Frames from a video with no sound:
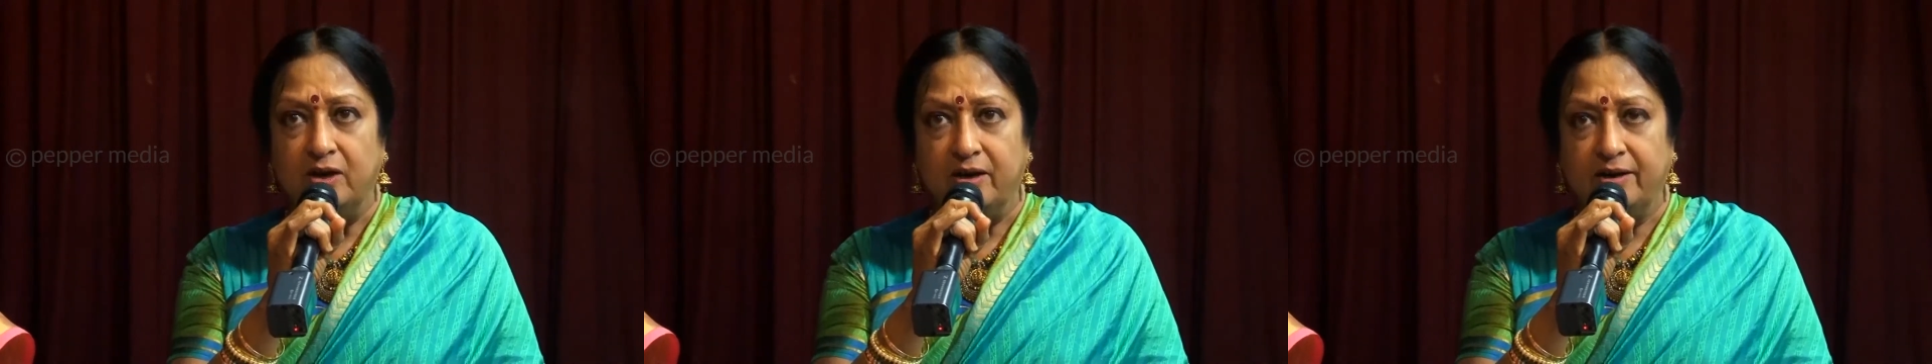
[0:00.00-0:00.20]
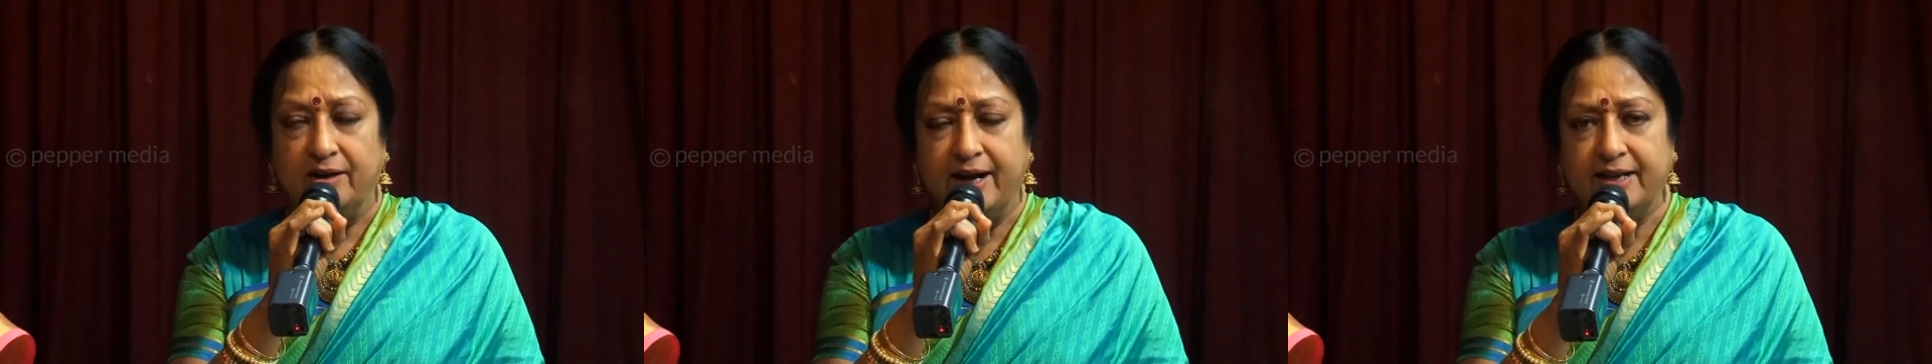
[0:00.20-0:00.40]

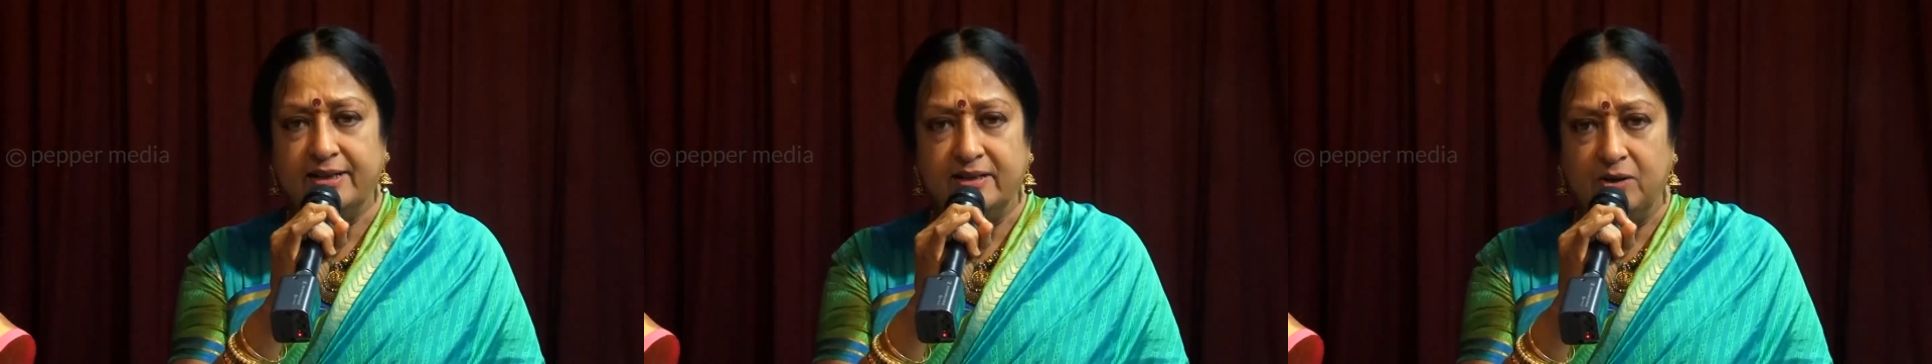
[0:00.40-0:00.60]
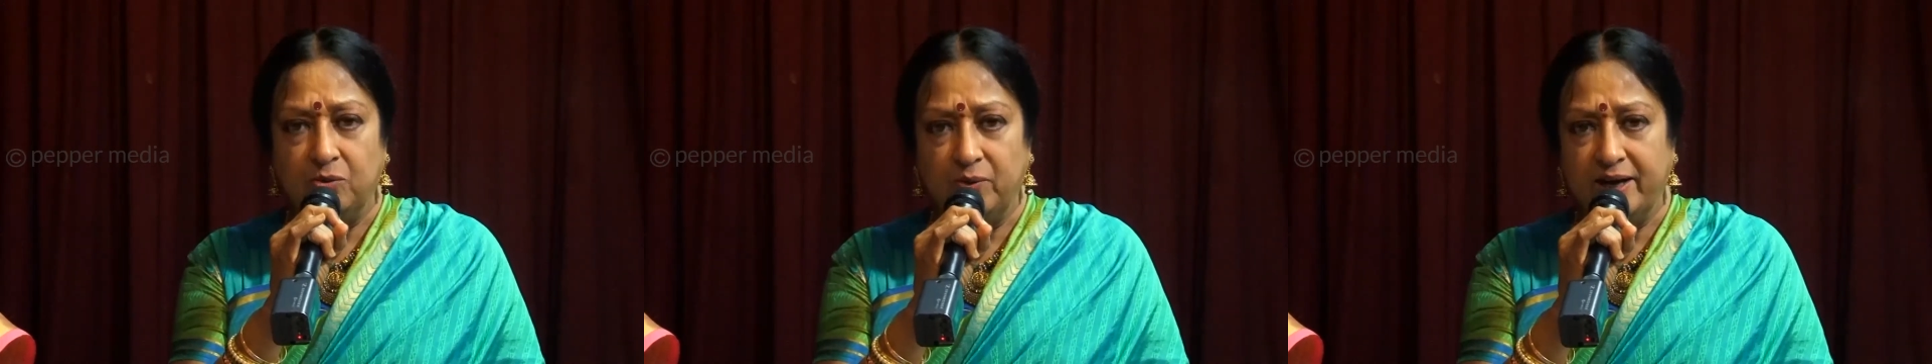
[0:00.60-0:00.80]
create
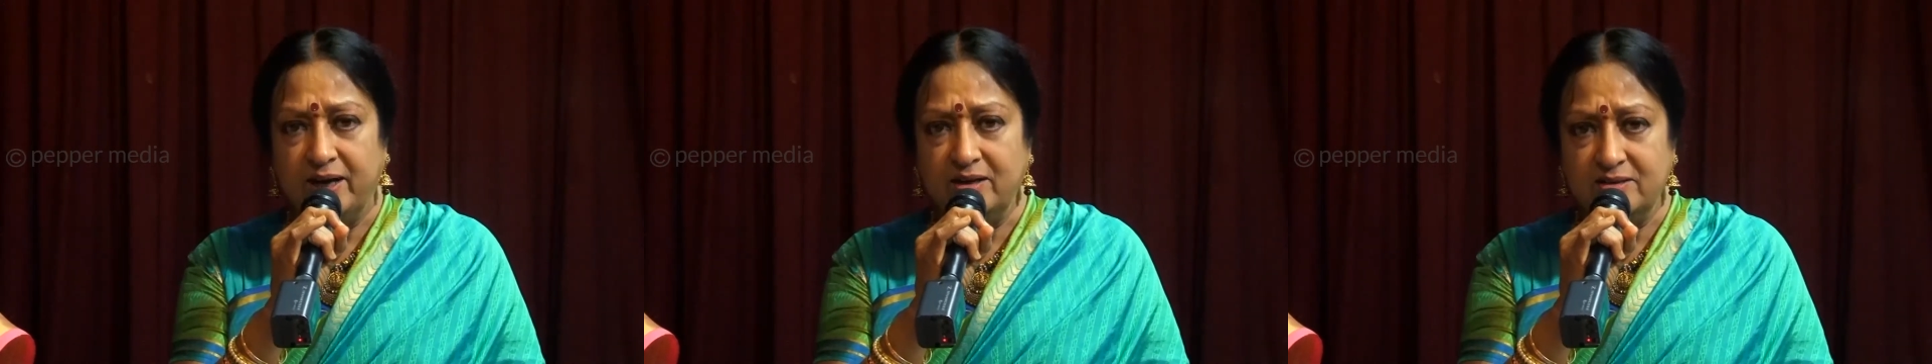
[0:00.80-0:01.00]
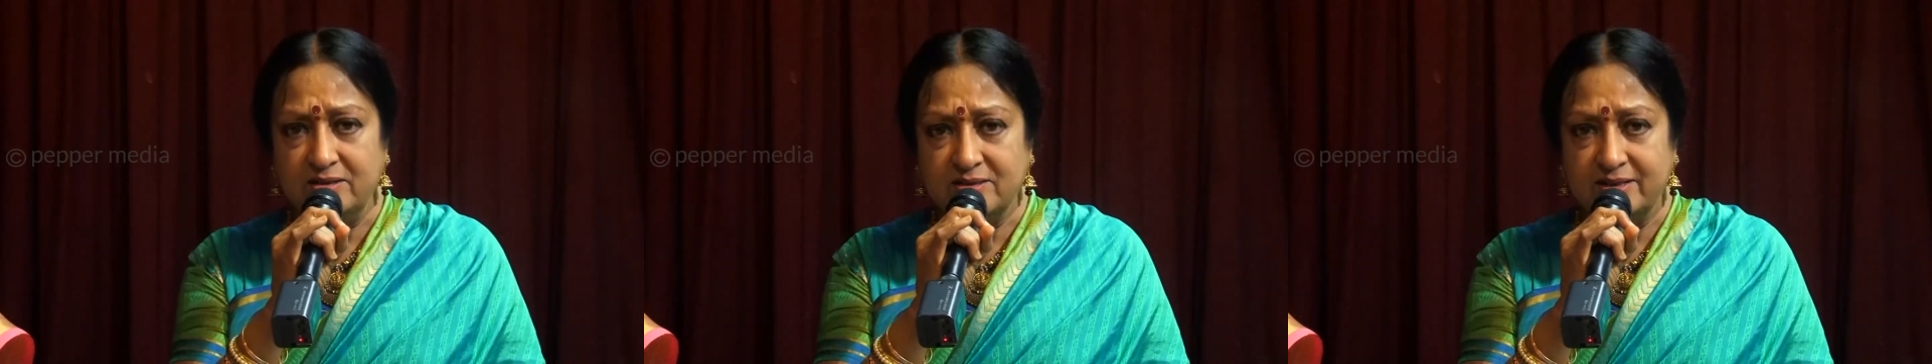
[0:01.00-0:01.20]
an
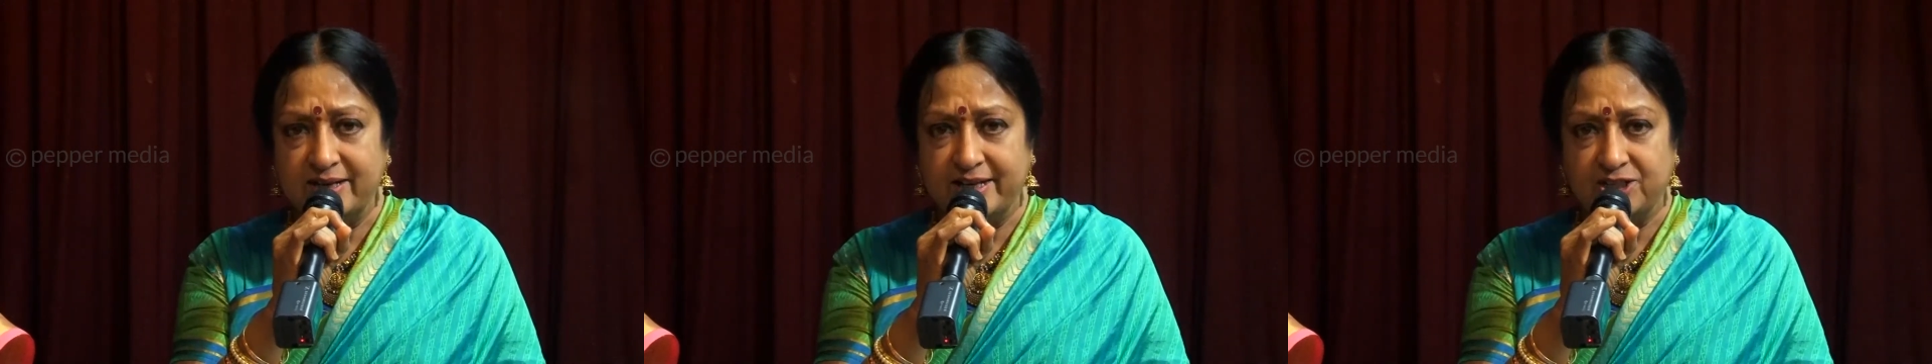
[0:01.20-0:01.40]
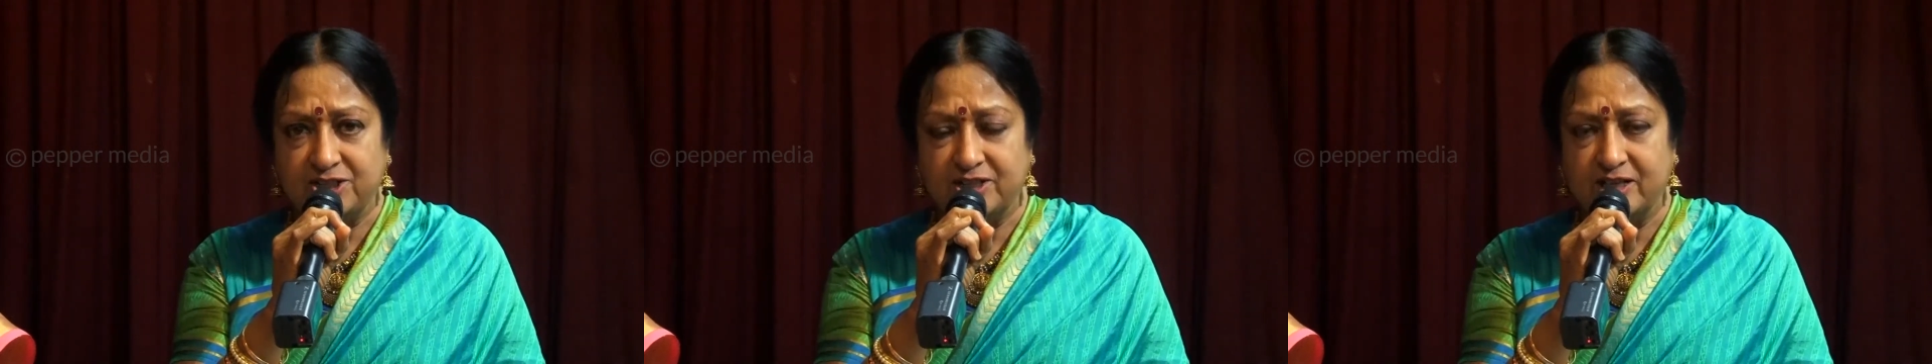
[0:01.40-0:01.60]
awareness in
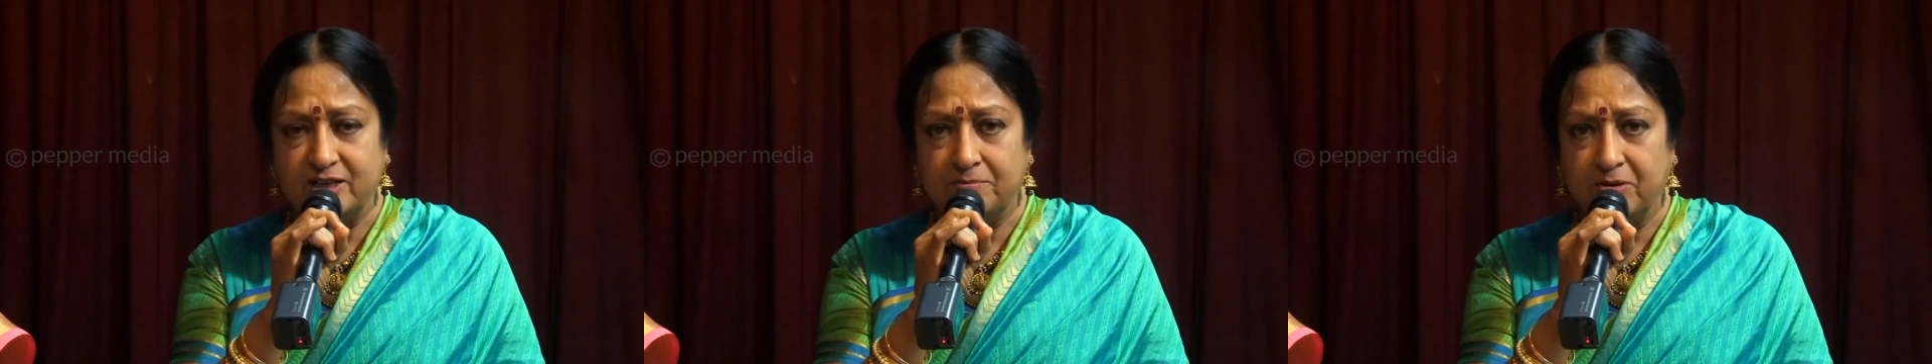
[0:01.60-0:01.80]
Asia